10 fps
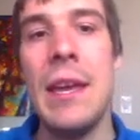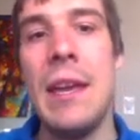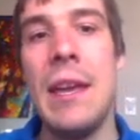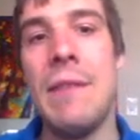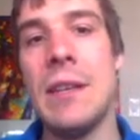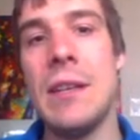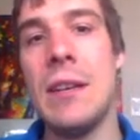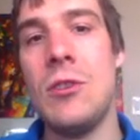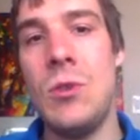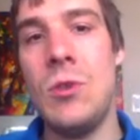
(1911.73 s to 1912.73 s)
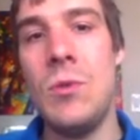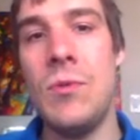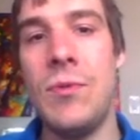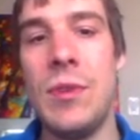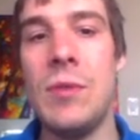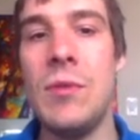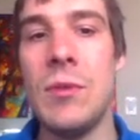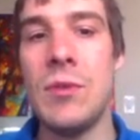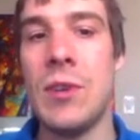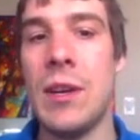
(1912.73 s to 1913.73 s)
If it's got too few
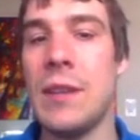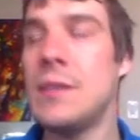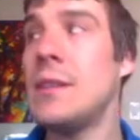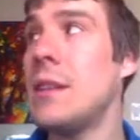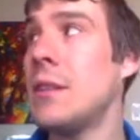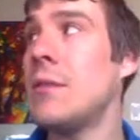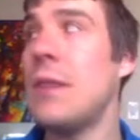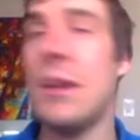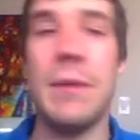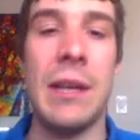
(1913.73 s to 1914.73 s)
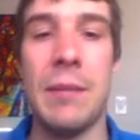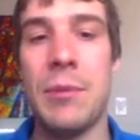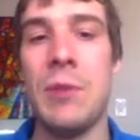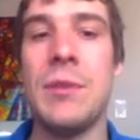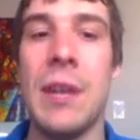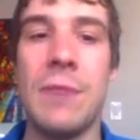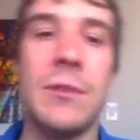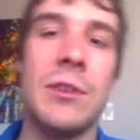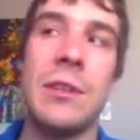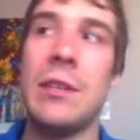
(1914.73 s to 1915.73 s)
neutrons, it'll go the other way. A proton will
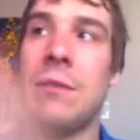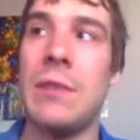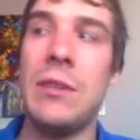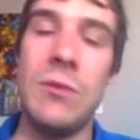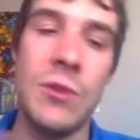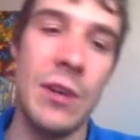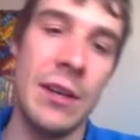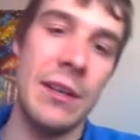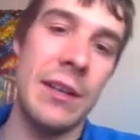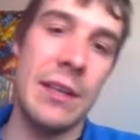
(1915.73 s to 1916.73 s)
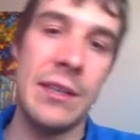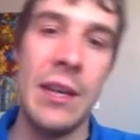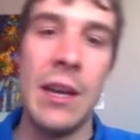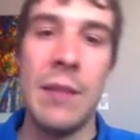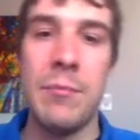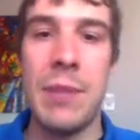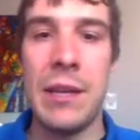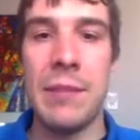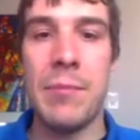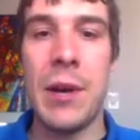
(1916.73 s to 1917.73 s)
turn into a neutron, and that's
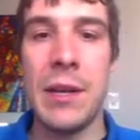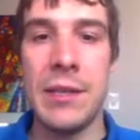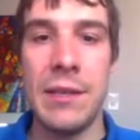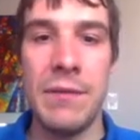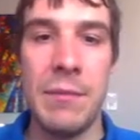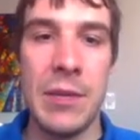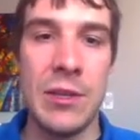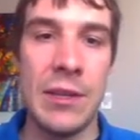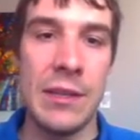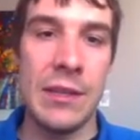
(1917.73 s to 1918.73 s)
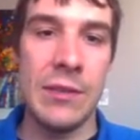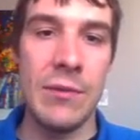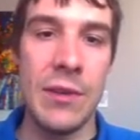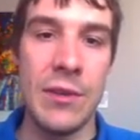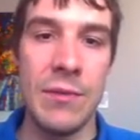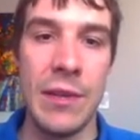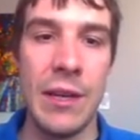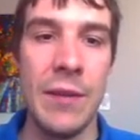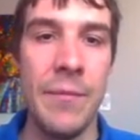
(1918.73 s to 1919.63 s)
beta positive emission. That's this orange one here.